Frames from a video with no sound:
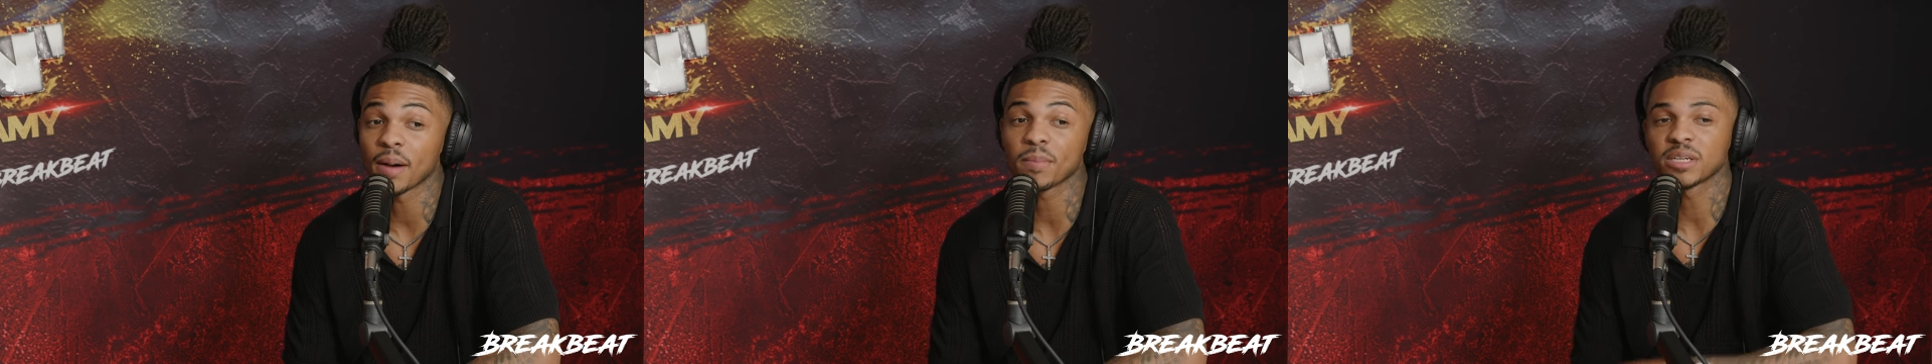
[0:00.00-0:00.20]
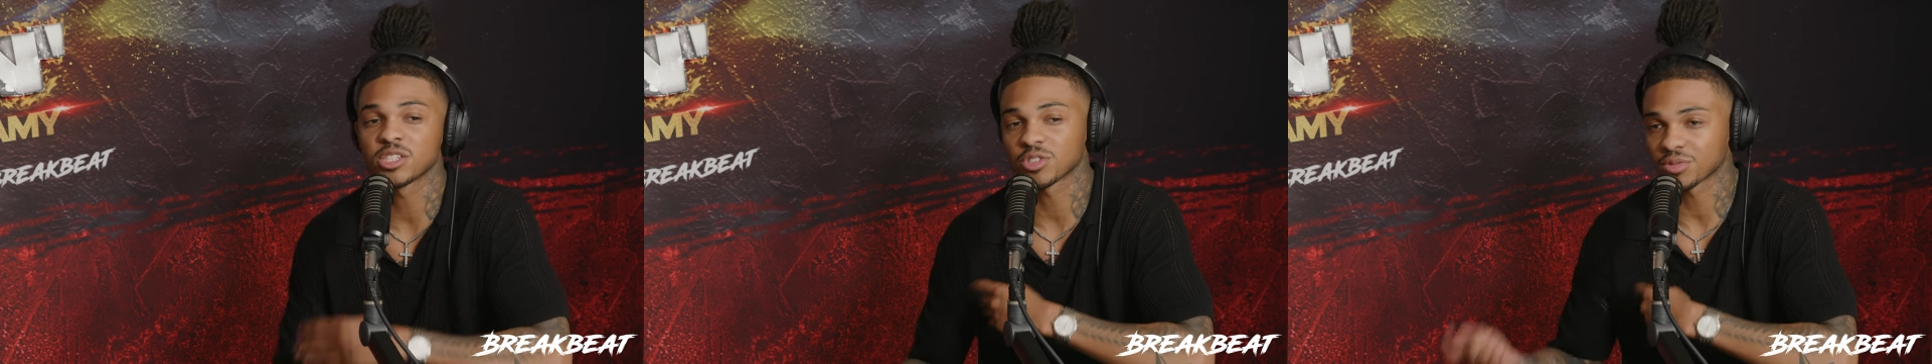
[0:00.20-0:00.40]
I'm
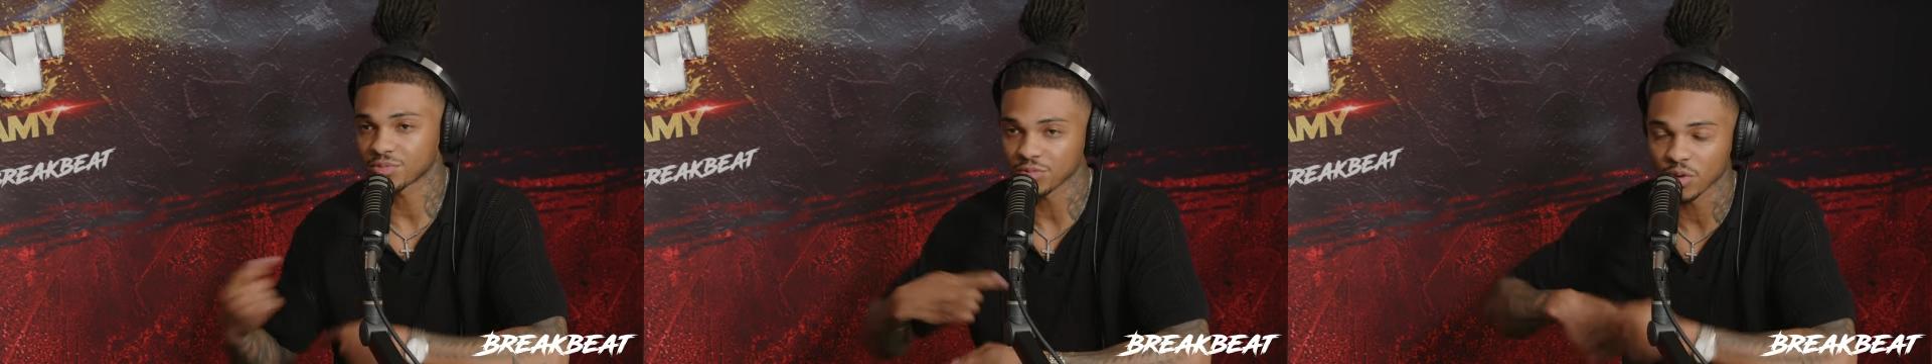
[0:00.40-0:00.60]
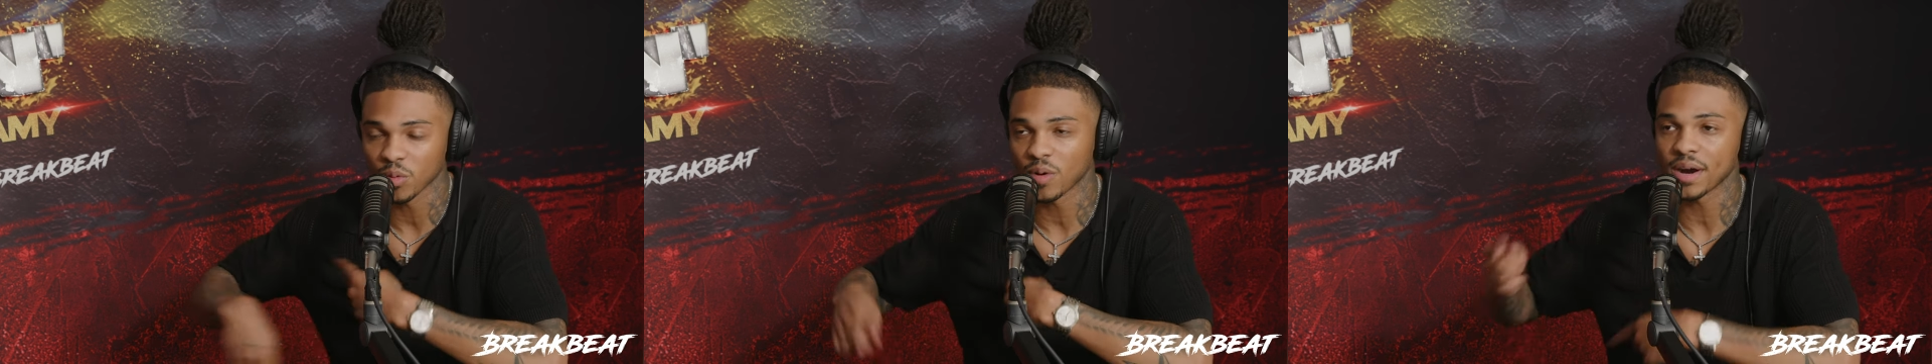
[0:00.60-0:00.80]
gonna just
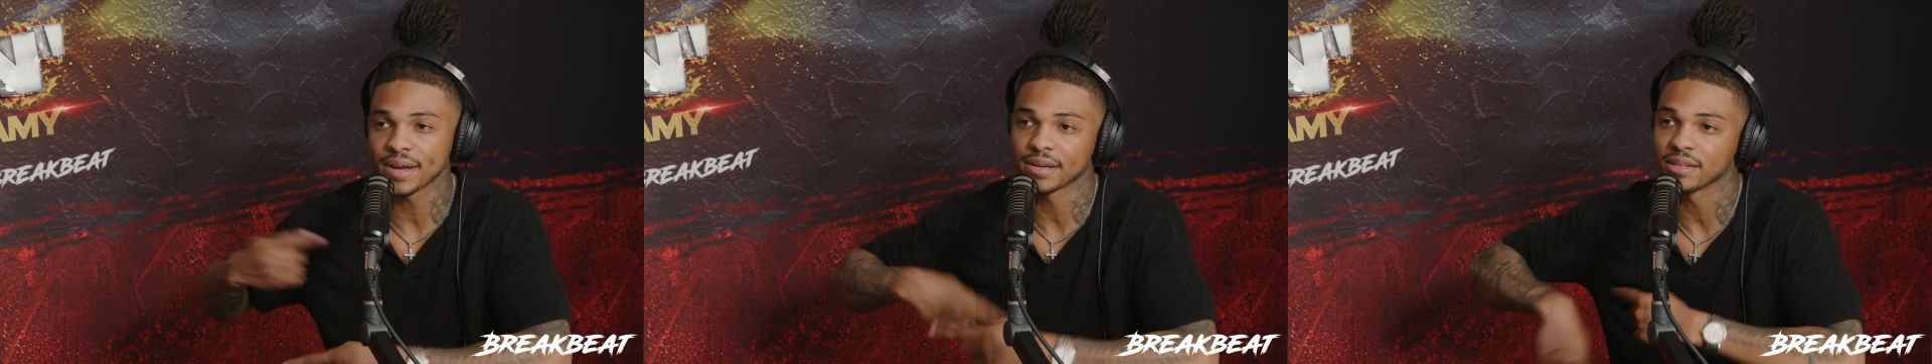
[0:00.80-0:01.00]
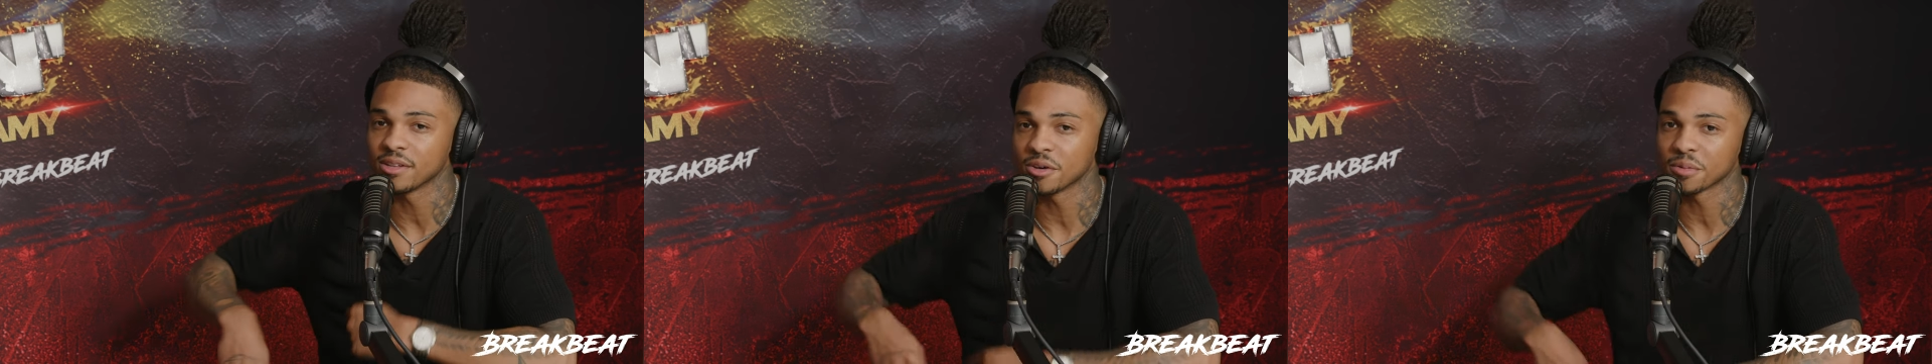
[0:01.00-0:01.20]

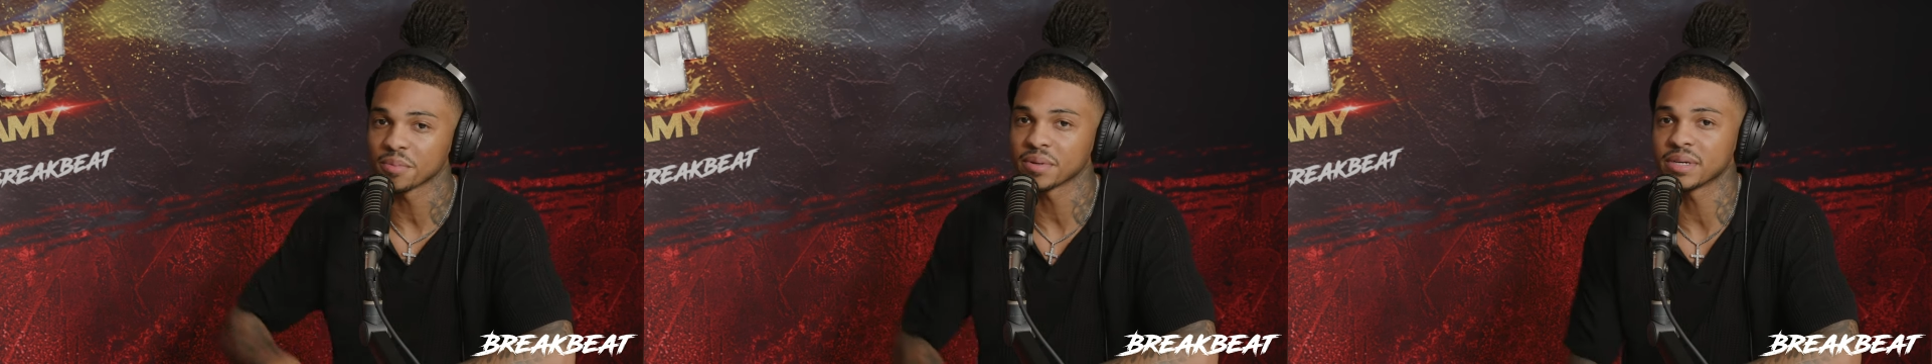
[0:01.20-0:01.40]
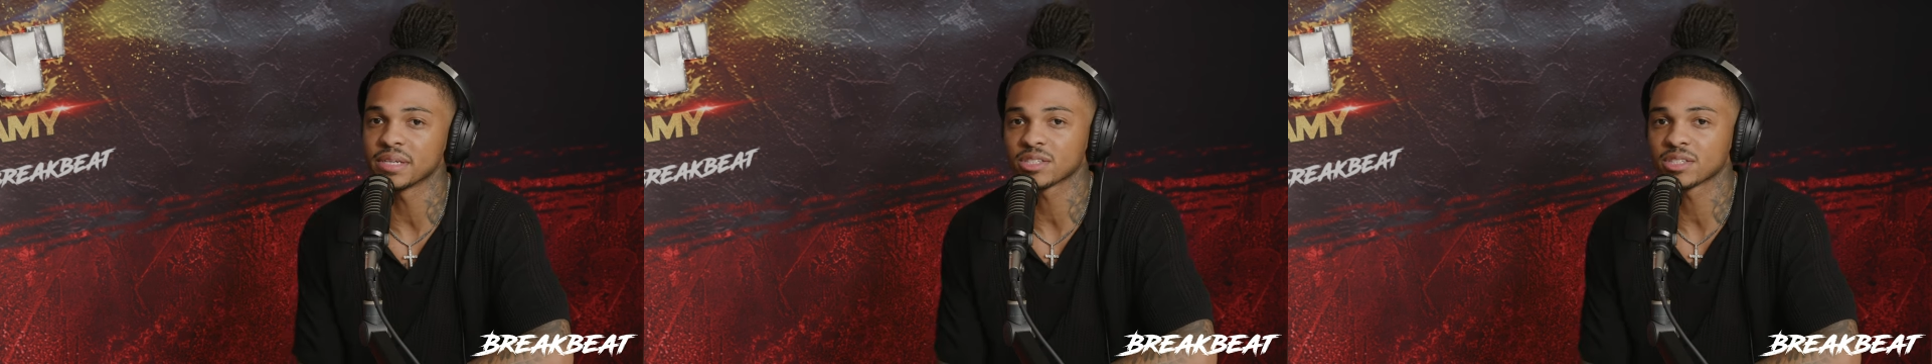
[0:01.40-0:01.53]
rewind a little bit.